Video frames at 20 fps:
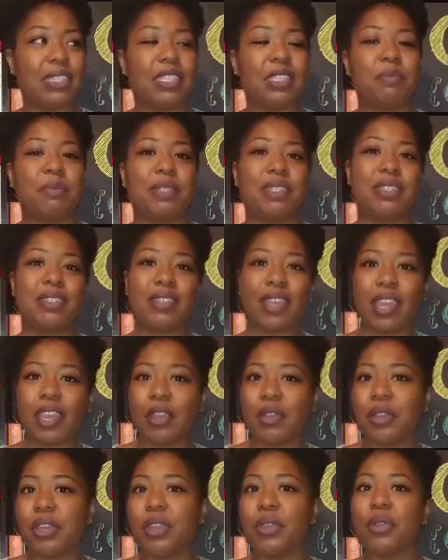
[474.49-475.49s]
it's been
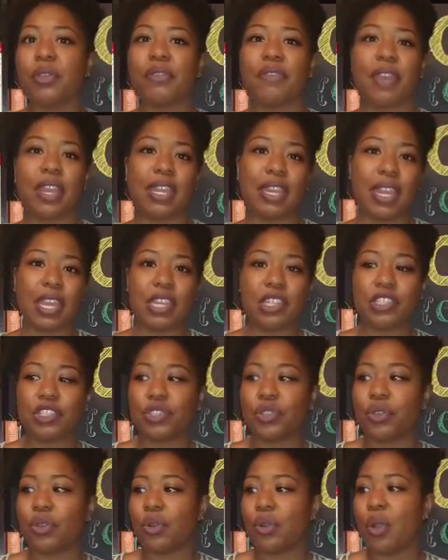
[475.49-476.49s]
scary or
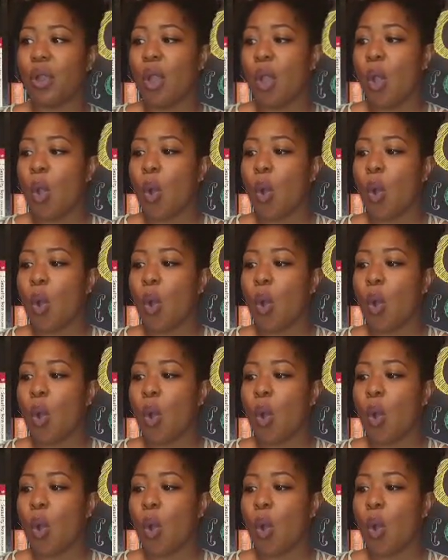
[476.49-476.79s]
financial,